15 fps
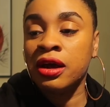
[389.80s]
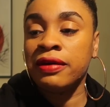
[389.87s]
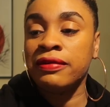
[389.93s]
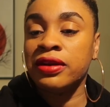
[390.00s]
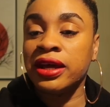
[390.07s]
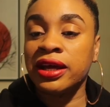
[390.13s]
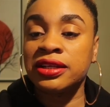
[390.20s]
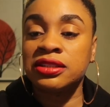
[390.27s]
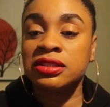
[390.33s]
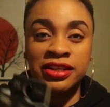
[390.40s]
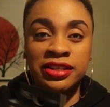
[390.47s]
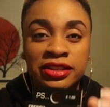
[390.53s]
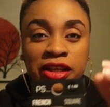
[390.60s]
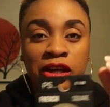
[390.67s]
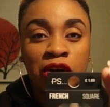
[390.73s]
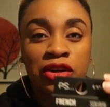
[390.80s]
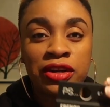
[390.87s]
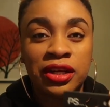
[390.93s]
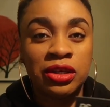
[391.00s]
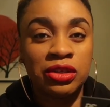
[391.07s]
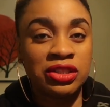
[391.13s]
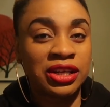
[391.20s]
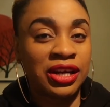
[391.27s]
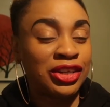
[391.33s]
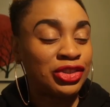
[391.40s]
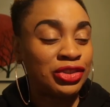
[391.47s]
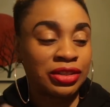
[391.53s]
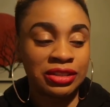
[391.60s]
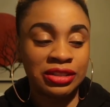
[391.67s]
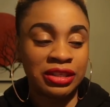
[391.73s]
Next, these thicker nails are
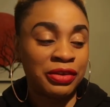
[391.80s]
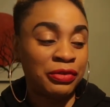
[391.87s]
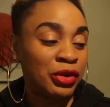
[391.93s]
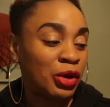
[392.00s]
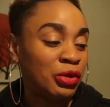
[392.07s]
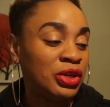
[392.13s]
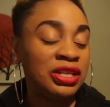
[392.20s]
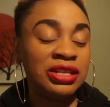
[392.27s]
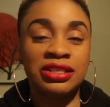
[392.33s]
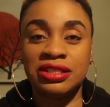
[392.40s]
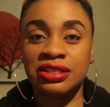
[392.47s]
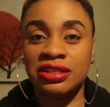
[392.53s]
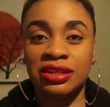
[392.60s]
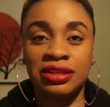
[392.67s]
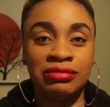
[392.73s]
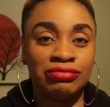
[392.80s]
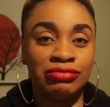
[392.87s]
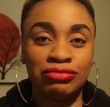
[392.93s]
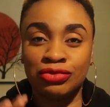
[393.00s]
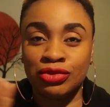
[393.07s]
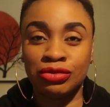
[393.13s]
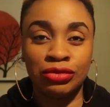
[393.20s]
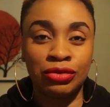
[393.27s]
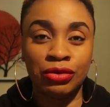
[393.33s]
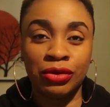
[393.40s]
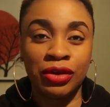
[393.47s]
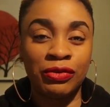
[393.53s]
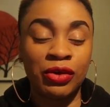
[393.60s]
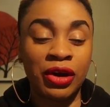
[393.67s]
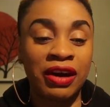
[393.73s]
just a very easy to go.
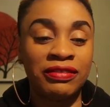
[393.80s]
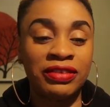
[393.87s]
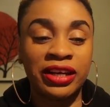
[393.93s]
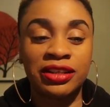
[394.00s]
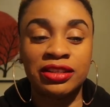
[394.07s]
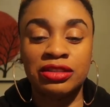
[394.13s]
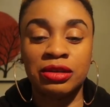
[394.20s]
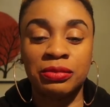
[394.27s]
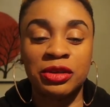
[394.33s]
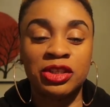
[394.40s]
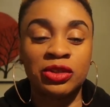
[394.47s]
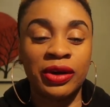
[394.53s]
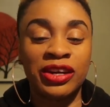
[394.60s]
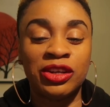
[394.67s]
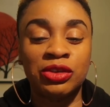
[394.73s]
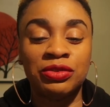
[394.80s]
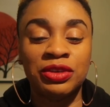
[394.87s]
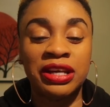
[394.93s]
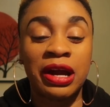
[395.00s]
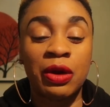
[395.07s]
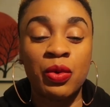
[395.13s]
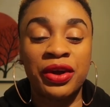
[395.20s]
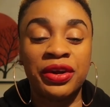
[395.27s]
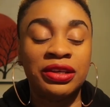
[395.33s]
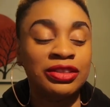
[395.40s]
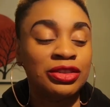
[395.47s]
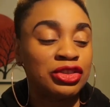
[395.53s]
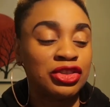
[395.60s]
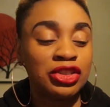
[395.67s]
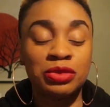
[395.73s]
If you have like somewhere to go, you don't really like wearing
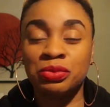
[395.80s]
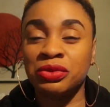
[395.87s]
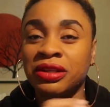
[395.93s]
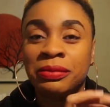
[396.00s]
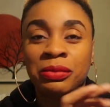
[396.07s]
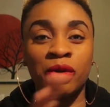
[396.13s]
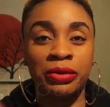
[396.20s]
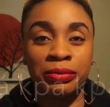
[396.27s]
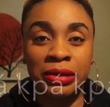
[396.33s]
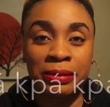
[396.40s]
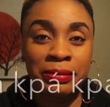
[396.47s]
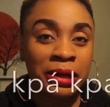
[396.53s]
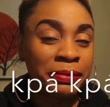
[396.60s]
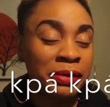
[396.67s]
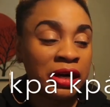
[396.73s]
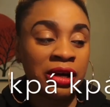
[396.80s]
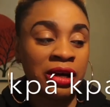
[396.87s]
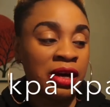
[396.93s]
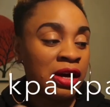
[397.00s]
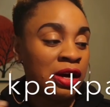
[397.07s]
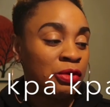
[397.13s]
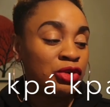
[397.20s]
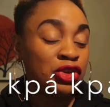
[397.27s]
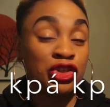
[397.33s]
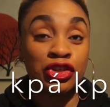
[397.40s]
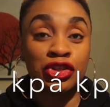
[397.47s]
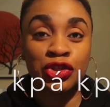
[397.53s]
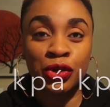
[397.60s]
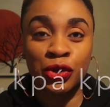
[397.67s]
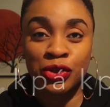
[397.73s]
nails, just put them on. Once you're
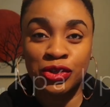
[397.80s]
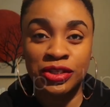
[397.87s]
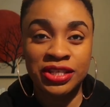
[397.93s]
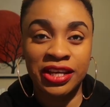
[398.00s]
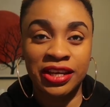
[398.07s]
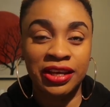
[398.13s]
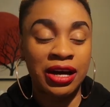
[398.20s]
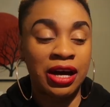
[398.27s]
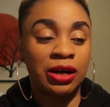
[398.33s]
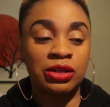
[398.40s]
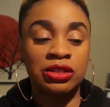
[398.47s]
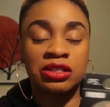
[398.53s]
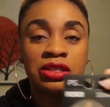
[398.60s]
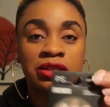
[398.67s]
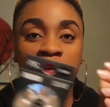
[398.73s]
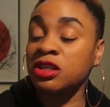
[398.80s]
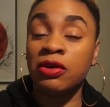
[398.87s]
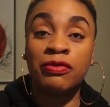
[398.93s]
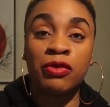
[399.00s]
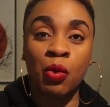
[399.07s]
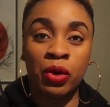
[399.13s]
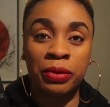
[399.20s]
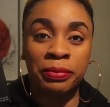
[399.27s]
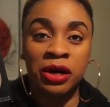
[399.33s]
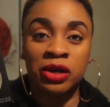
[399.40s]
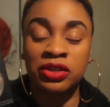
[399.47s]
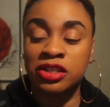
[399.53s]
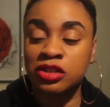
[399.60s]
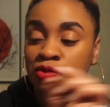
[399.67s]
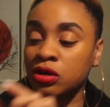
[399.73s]
done, you take it out. So it sells for
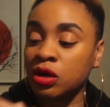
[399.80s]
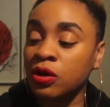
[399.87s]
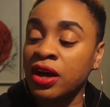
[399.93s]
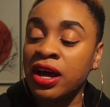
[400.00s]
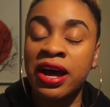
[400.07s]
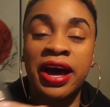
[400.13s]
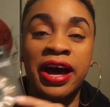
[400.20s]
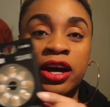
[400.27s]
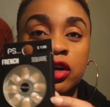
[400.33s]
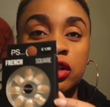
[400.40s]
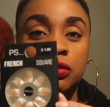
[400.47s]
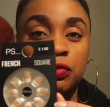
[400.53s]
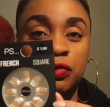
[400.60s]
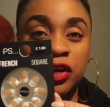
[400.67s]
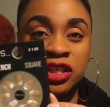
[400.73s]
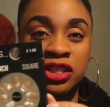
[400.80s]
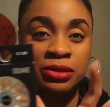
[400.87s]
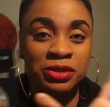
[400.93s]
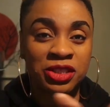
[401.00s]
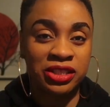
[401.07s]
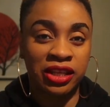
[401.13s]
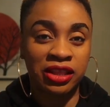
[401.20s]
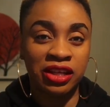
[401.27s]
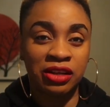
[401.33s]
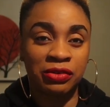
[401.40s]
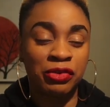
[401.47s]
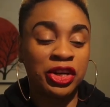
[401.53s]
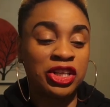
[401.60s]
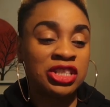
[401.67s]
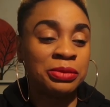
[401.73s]
£1 as well. I got the friend tips because I think the
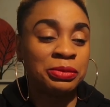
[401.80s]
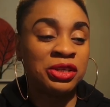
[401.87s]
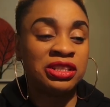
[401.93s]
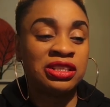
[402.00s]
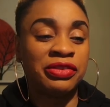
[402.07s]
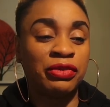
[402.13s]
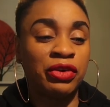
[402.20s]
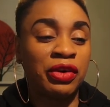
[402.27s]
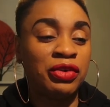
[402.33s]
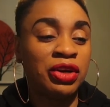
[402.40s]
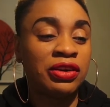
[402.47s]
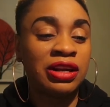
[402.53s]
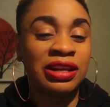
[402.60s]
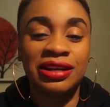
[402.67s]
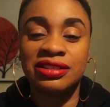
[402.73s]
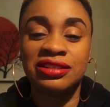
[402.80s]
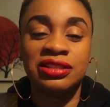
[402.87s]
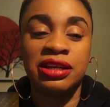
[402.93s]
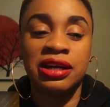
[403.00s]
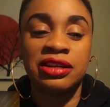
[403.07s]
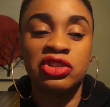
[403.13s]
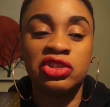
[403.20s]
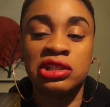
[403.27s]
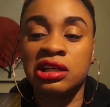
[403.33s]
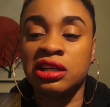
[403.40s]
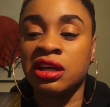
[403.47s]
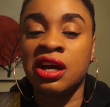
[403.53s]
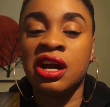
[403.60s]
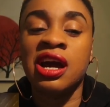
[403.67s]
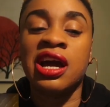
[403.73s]
friend tip is a very classy and chic
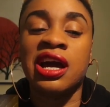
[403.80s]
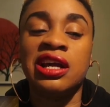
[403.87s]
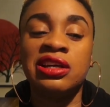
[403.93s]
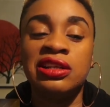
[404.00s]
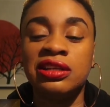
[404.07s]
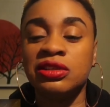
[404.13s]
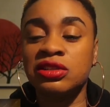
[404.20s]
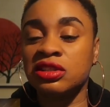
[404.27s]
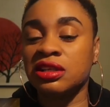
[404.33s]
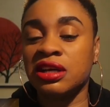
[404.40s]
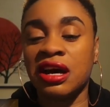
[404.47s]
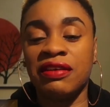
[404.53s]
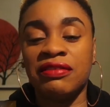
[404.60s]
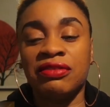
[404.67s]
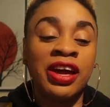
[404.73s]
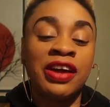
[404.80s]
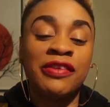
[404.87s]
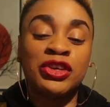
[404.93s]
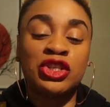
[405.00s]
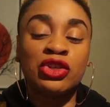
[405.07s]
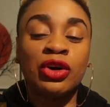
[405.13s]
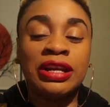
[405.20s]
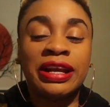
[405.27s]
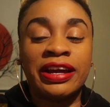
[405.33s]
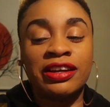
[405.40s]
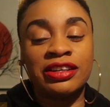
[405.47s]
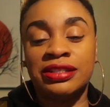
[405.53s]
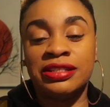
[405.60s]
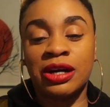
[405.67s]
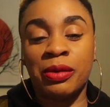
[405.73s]
kind of nails to have. If it's not
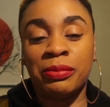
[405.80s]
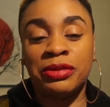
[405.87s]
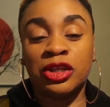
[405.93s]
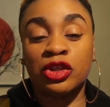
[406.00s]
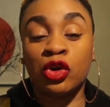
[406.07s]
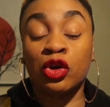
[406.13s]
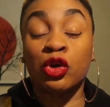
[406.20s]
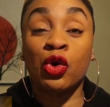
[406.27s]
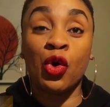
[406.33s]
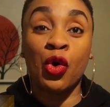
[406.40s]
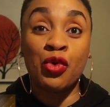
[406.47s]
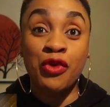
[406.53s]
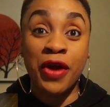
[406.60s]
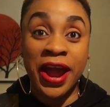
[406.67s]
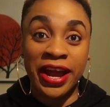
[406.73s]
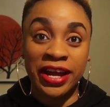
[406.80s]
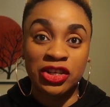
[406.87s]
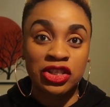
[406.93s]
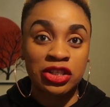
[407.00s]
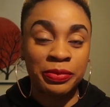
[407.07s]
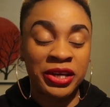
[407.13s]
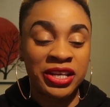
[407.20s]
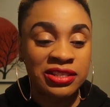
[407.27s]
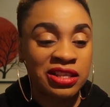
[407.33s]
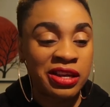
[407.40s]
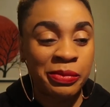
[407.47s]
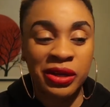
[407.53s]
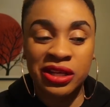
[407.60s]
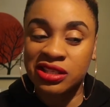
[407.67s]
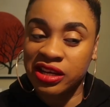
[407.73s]
like downplayed color or rare, just make a
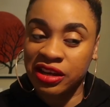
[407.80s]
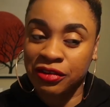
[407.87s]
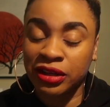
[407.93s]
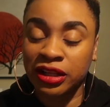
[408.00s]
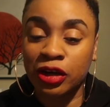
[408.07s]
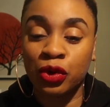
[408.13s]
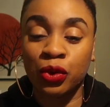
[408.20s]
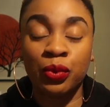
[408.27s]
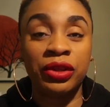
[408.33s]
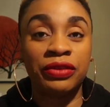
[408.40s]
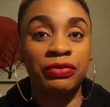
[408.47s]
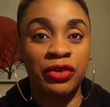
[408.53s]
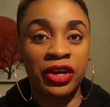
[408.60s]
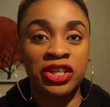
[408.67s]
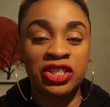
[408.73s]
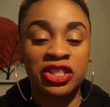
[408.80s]
statement, I rather go with French